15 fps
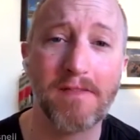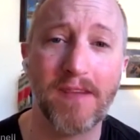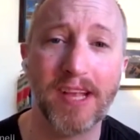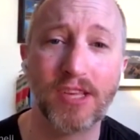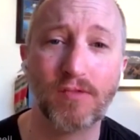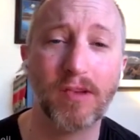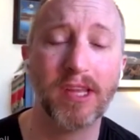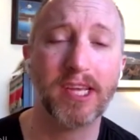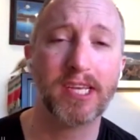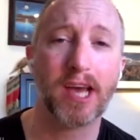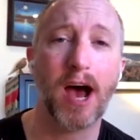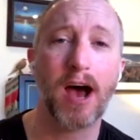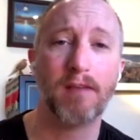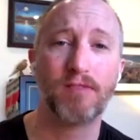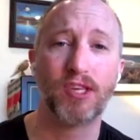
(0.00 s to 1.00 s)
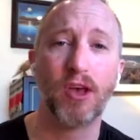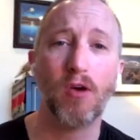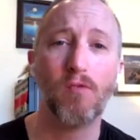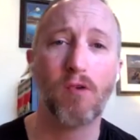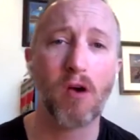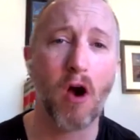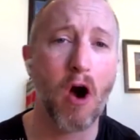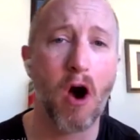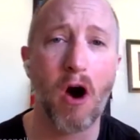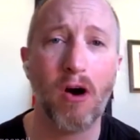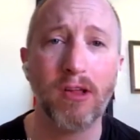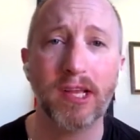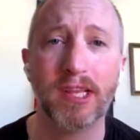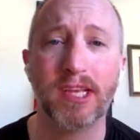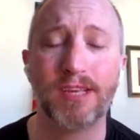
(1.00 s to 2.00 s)
It's really tough. So we're all
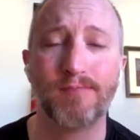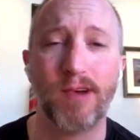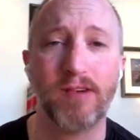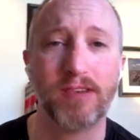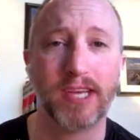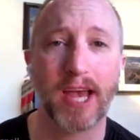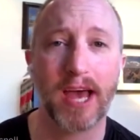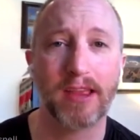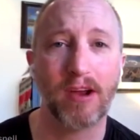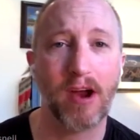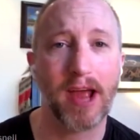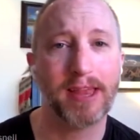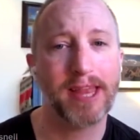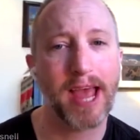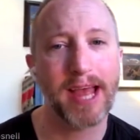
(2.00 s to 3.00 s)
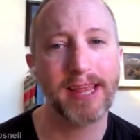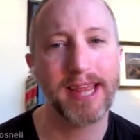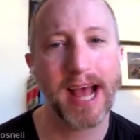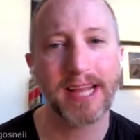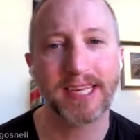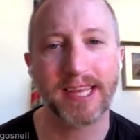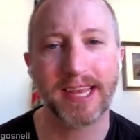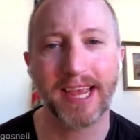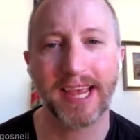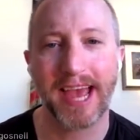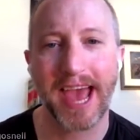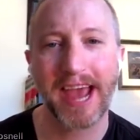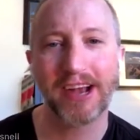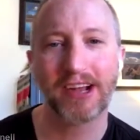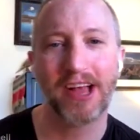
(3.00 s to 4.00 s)
in this boat together. And that's the thing.
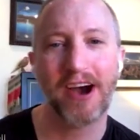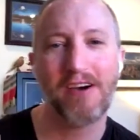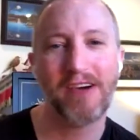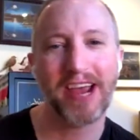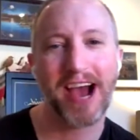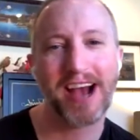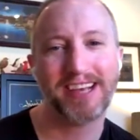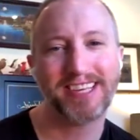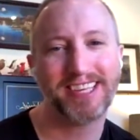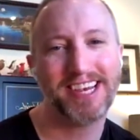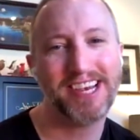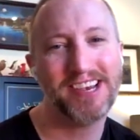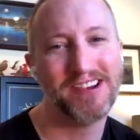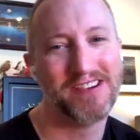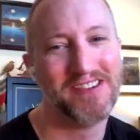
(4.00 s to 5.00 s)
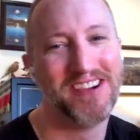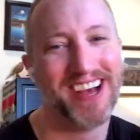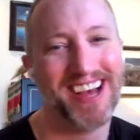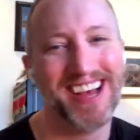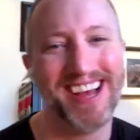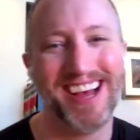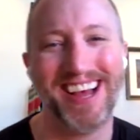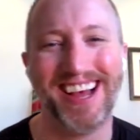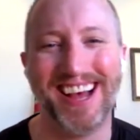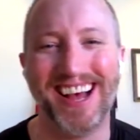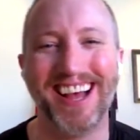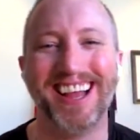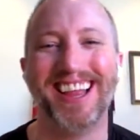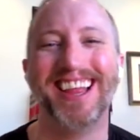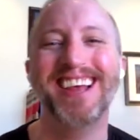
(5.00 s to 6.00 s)
Hey, Chloe, I see you.
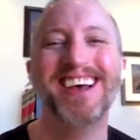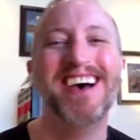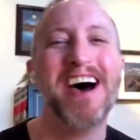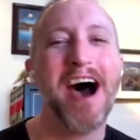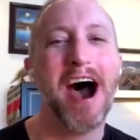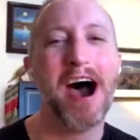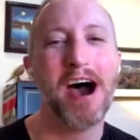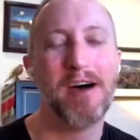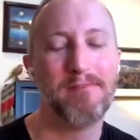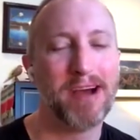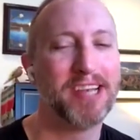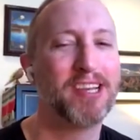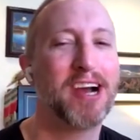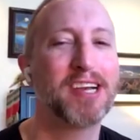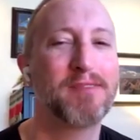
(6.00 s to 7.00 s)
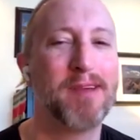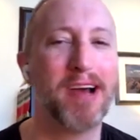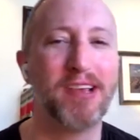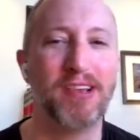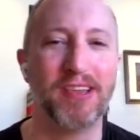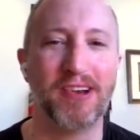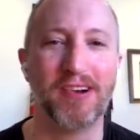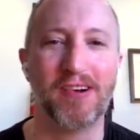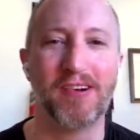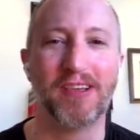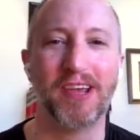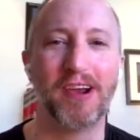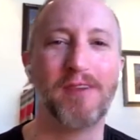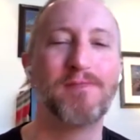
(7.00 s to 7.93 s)
I talked about you a little earlier.